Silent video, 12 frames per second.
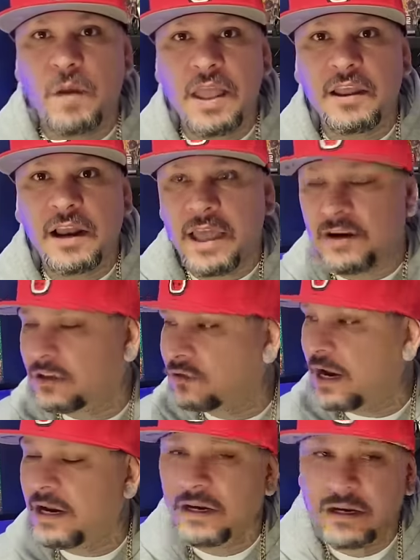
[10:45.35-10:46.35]
Regulators,
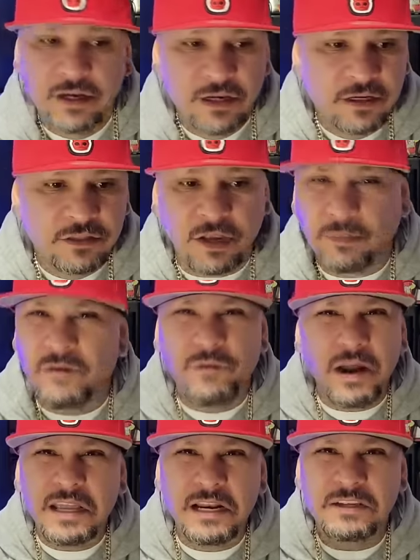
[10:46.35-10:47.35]
right? So I'm like,
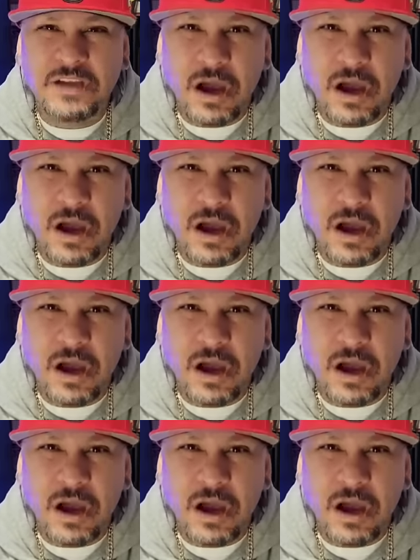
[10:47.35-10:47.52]
fuck it. Let's